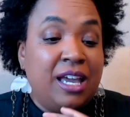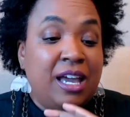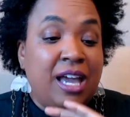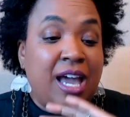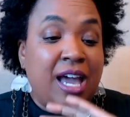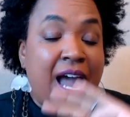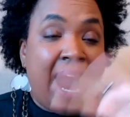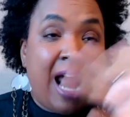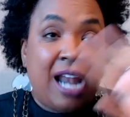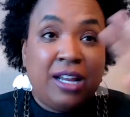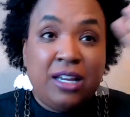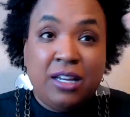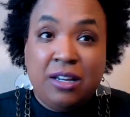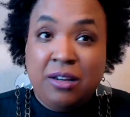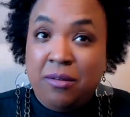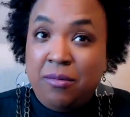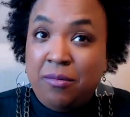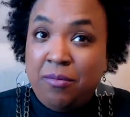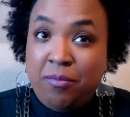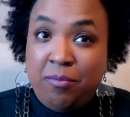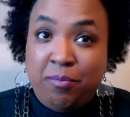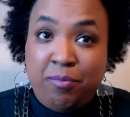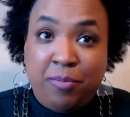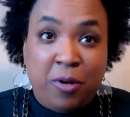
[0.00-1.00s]
had a
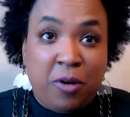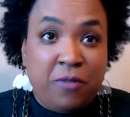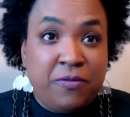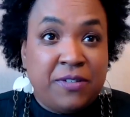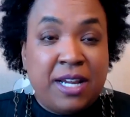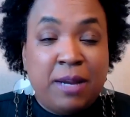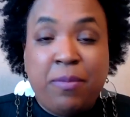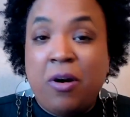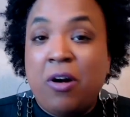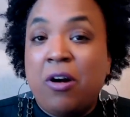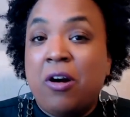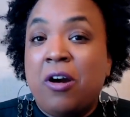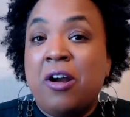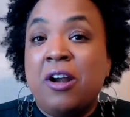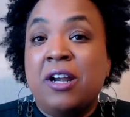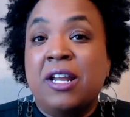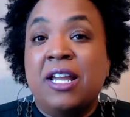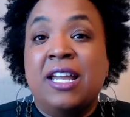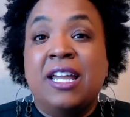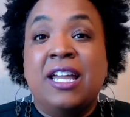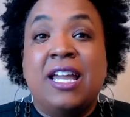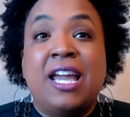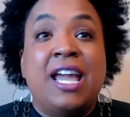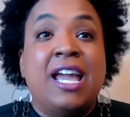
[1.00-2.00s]
birthday
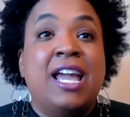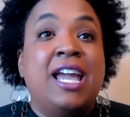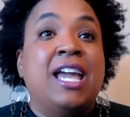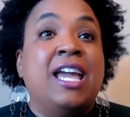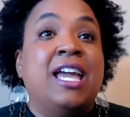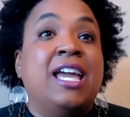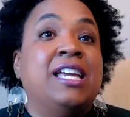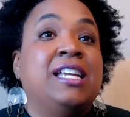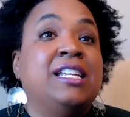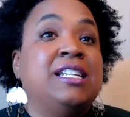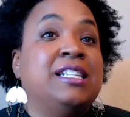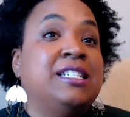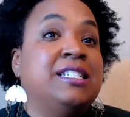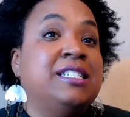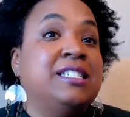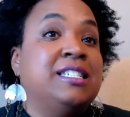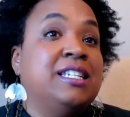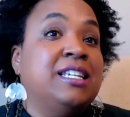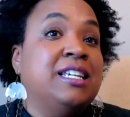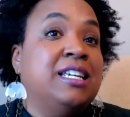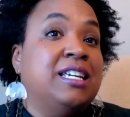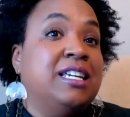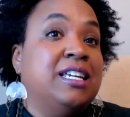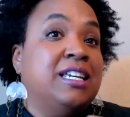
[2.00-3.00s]
party and
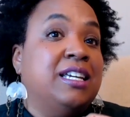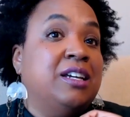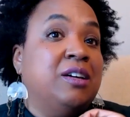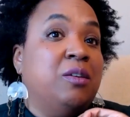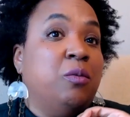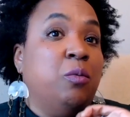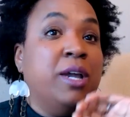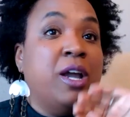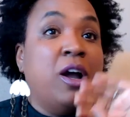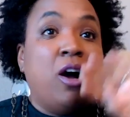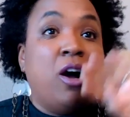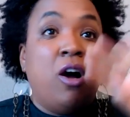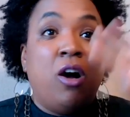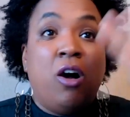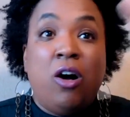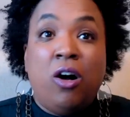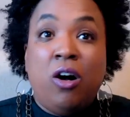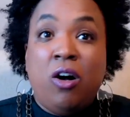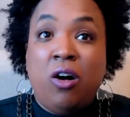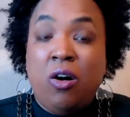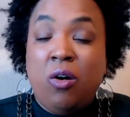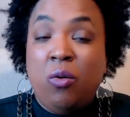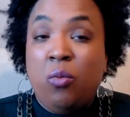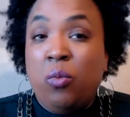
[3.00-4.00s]
we
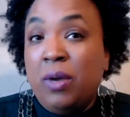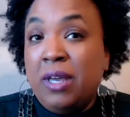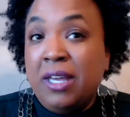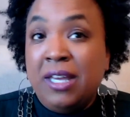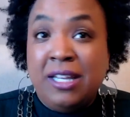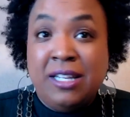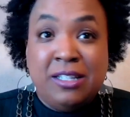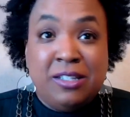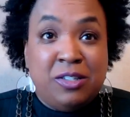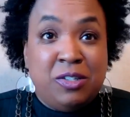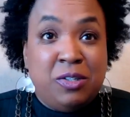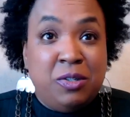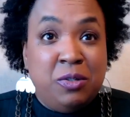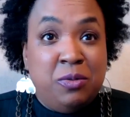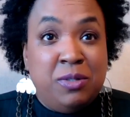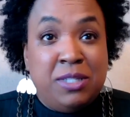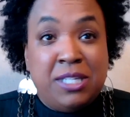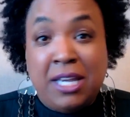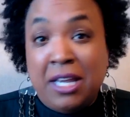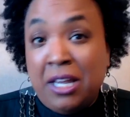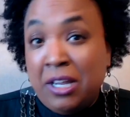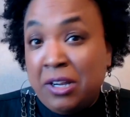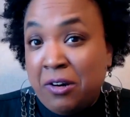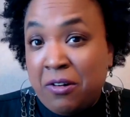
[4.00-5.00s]
all went to
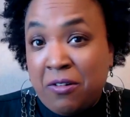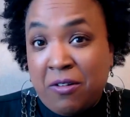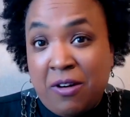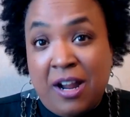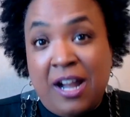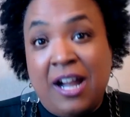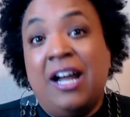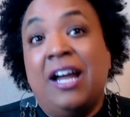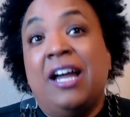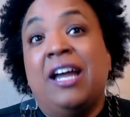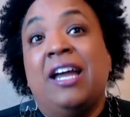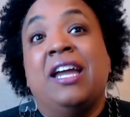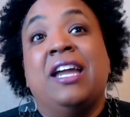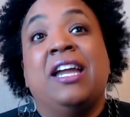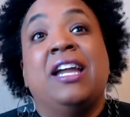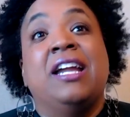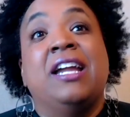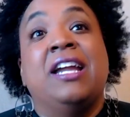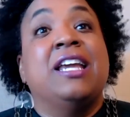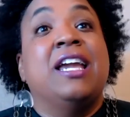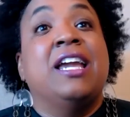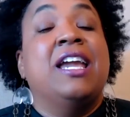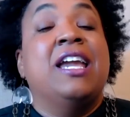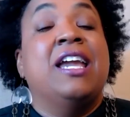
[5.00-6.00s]

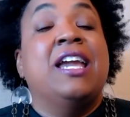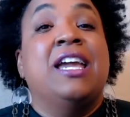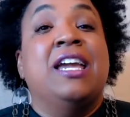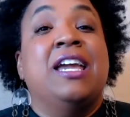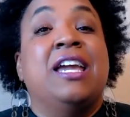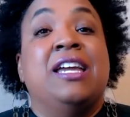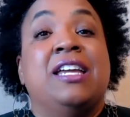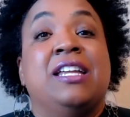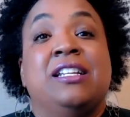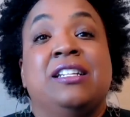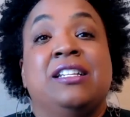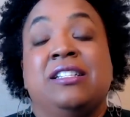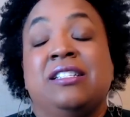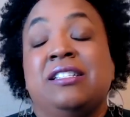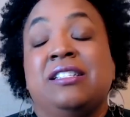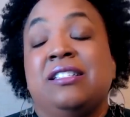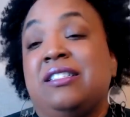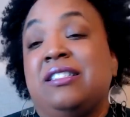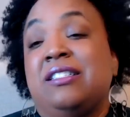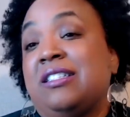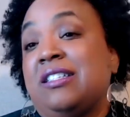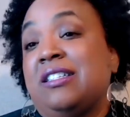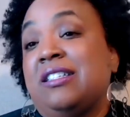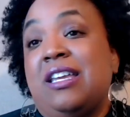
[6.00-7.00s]
Telluride, and
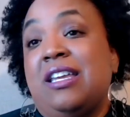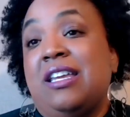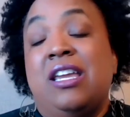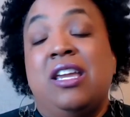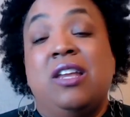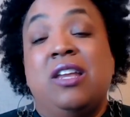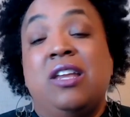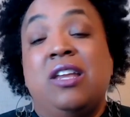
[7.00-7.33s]
it